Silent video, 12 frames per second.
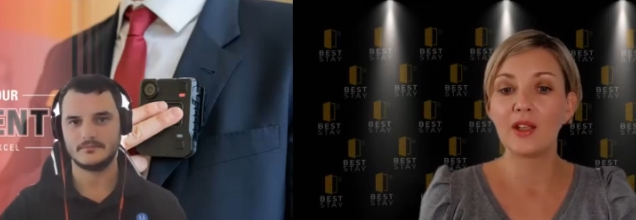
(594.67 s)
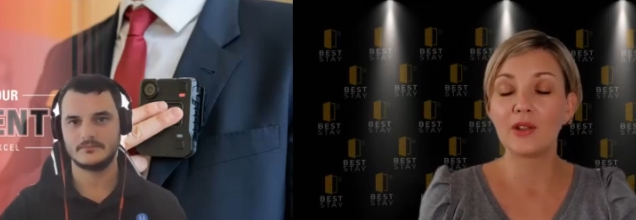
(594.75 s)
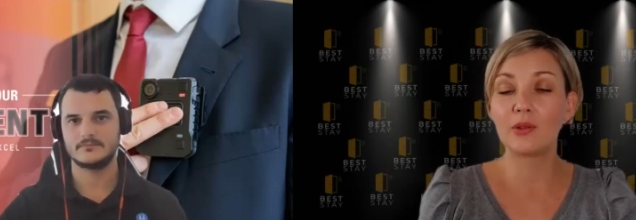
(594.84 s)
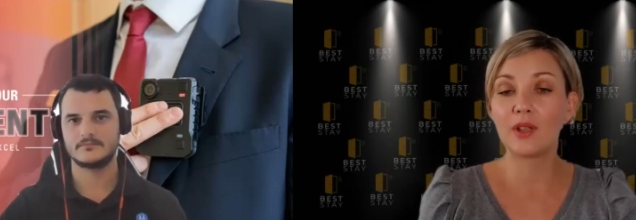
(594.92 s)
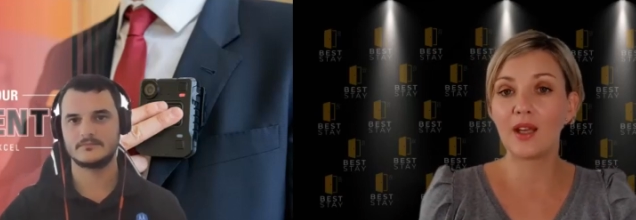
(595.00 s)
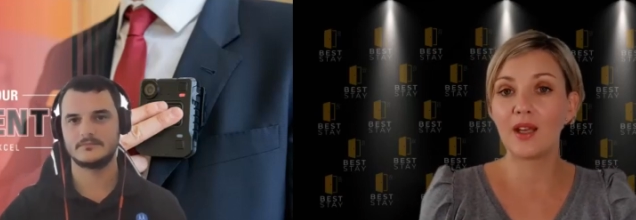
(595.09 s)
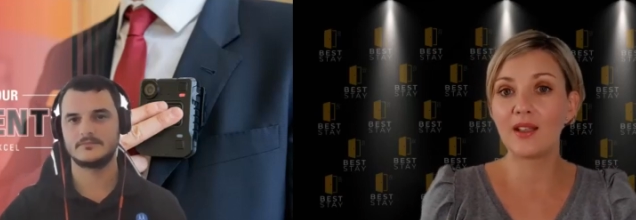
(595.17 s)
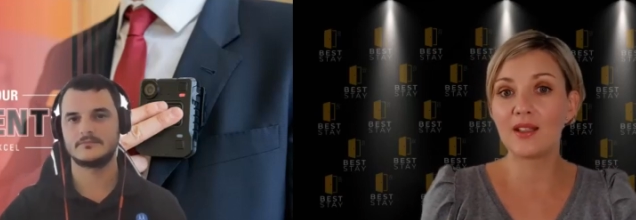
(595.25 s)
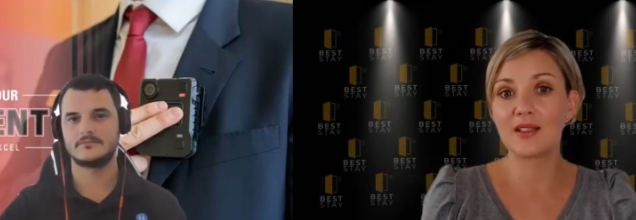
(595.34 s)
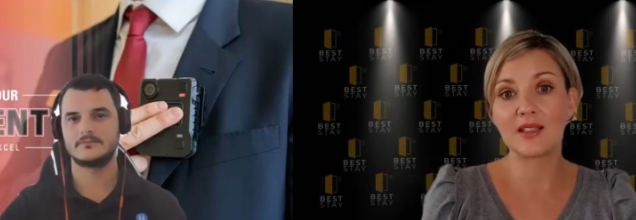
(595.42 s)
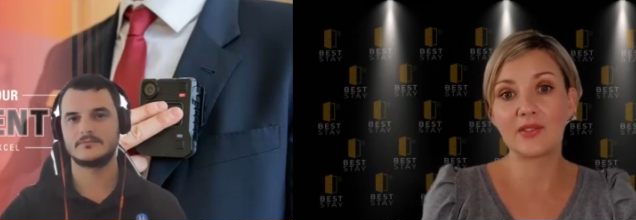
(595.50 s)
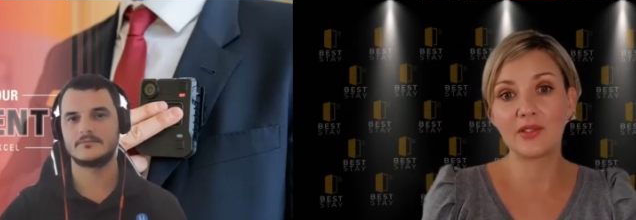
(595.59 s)
Speaker 1: today
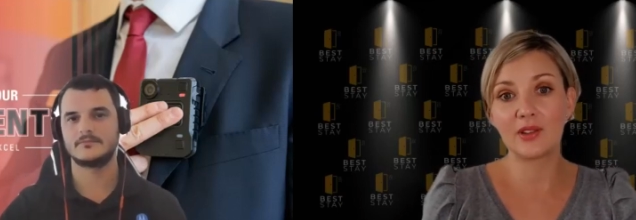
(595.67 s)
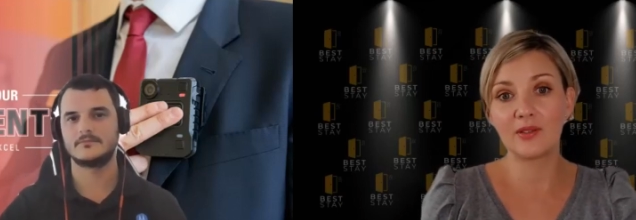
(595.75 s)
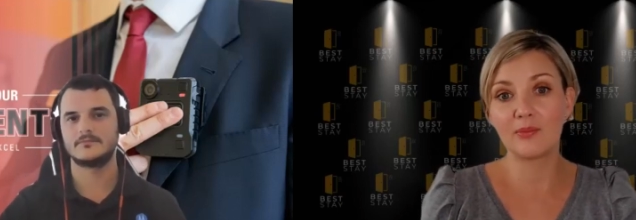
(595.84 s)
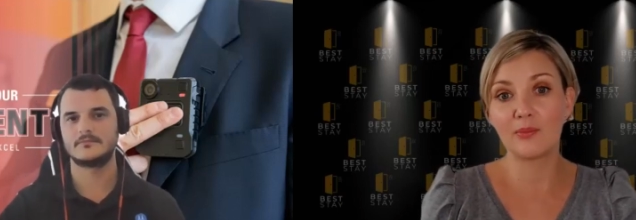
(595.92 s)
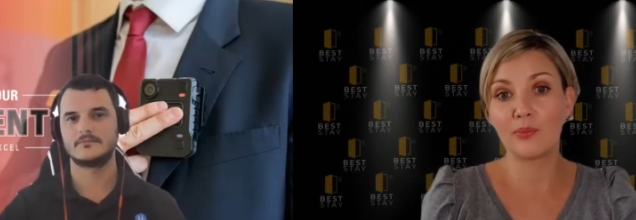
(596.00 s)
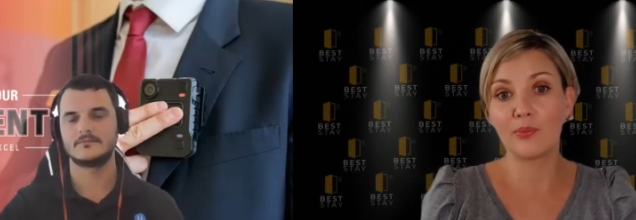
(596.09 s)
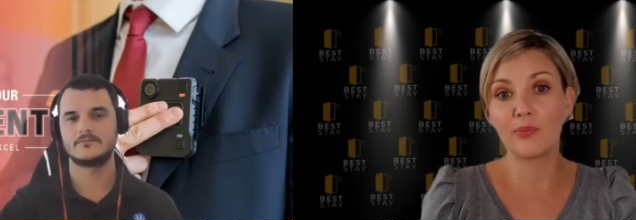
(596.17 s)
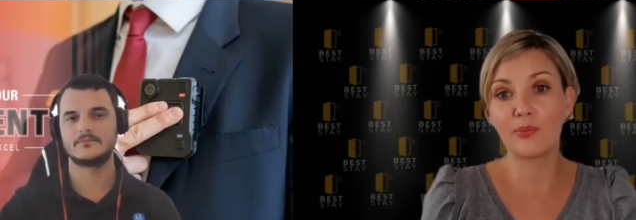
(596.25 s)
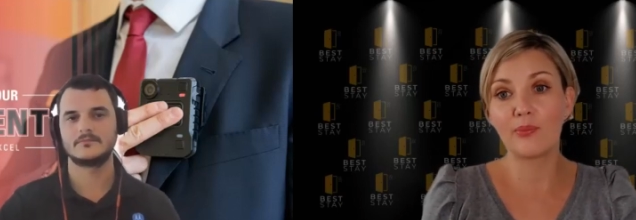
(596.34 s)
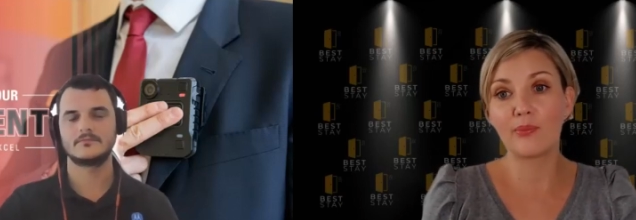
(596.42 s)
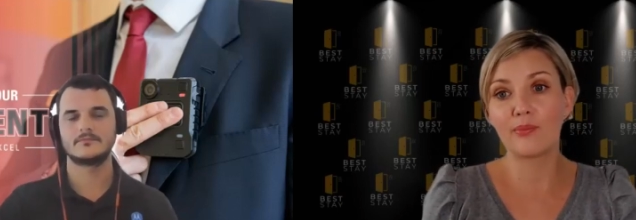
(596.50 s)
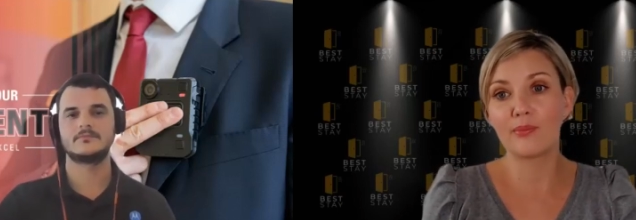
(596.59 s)
it's even
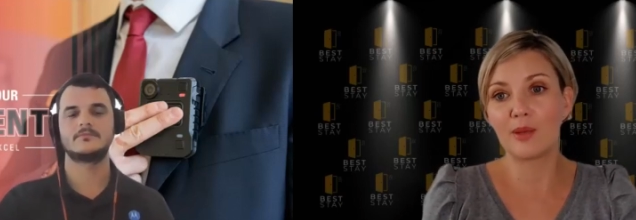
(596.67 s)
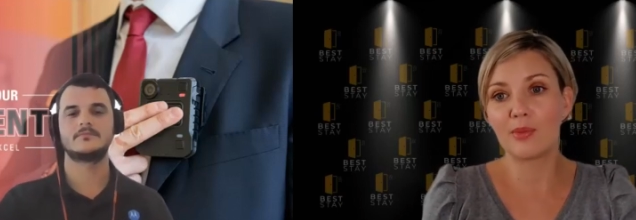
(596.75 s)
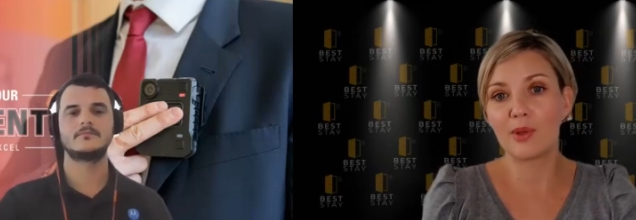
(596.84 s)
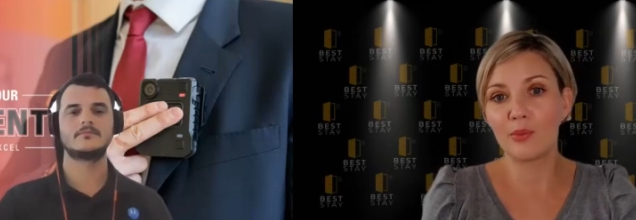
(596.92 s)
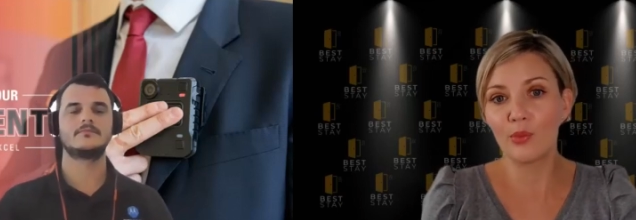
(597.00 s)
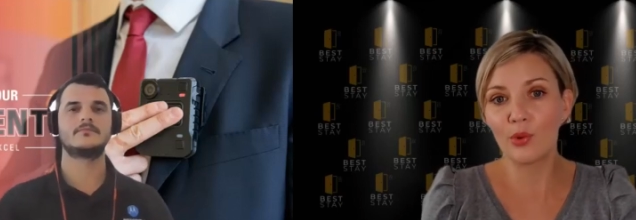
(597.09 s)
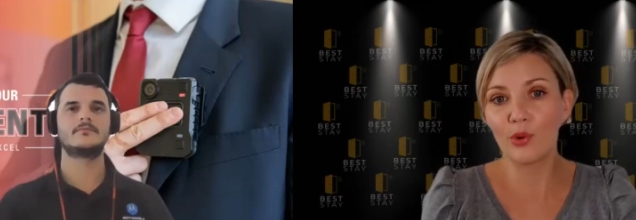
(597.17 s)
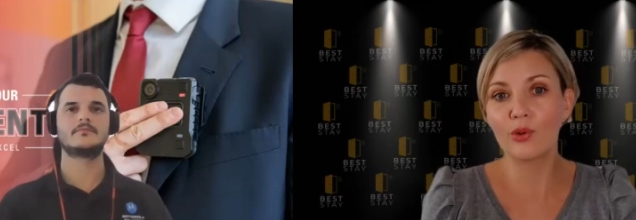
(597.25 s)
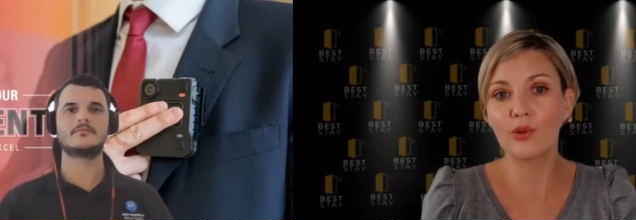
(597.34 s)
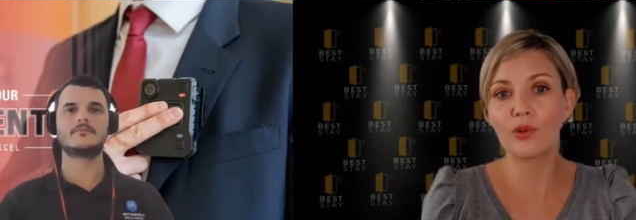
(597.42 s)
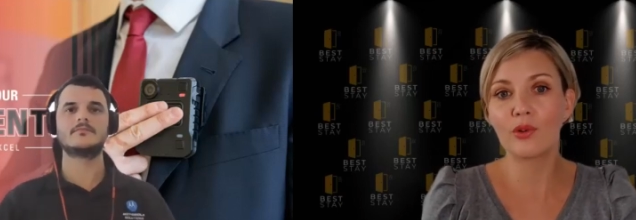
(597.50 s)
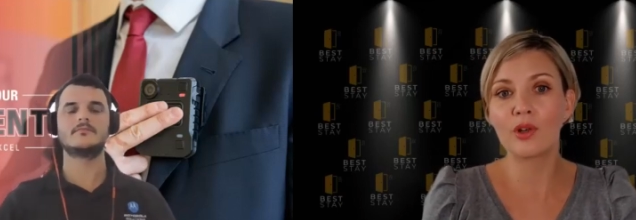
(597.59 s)
maybe
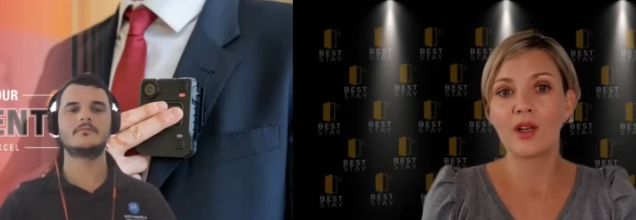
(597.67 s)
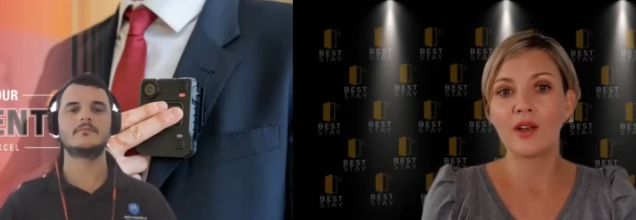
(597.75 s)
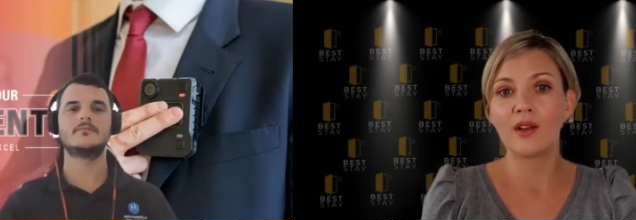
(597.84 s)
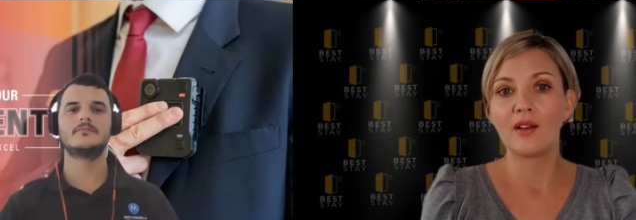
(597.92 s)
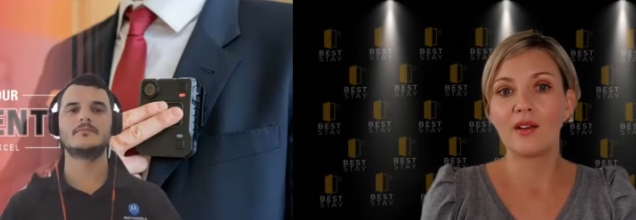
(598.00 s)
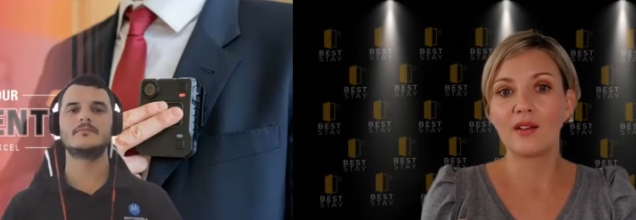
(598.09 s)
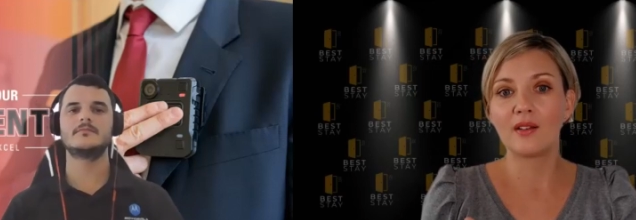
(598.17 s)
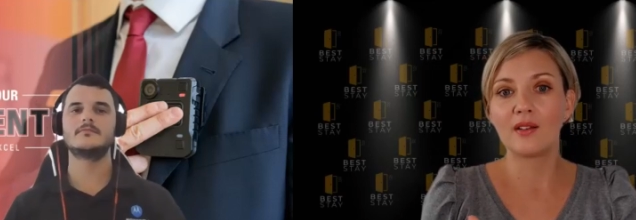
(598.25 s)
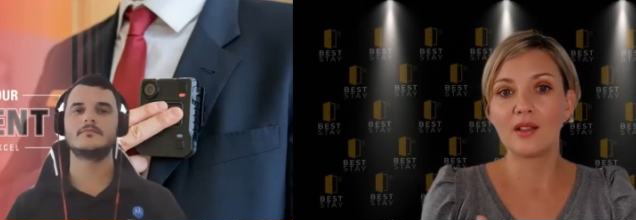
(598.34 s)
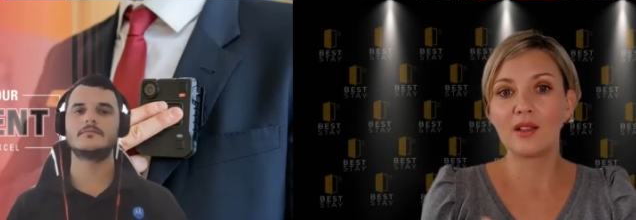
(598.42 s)
more uh,